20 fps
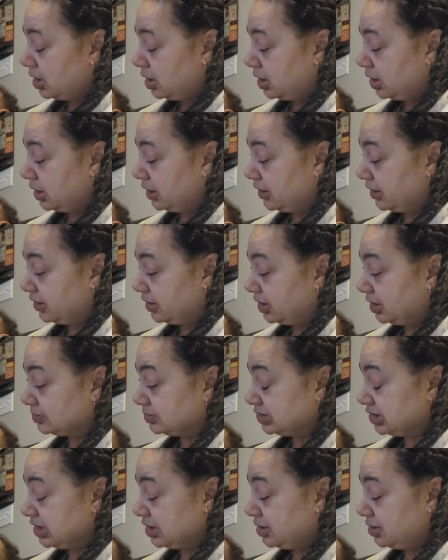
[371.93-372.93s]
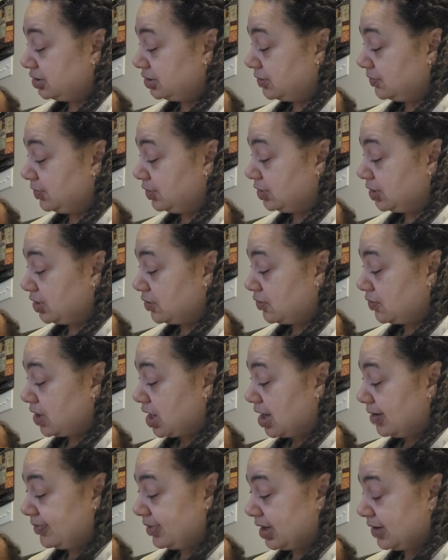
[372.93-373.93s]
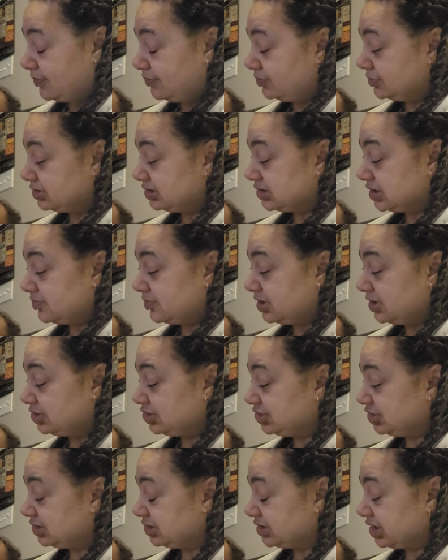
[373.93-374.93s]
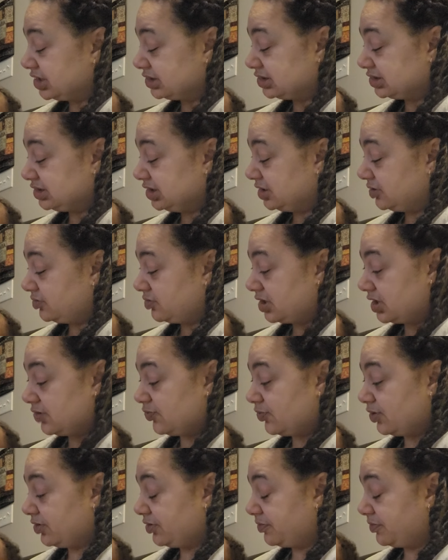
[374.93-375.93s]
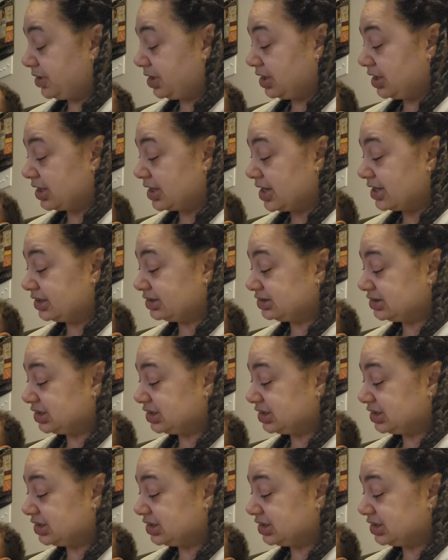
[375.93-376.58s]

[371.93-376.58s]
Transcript: And I'm telling him, you know, I'm, I'm, something's just not sitting right with me. Like I could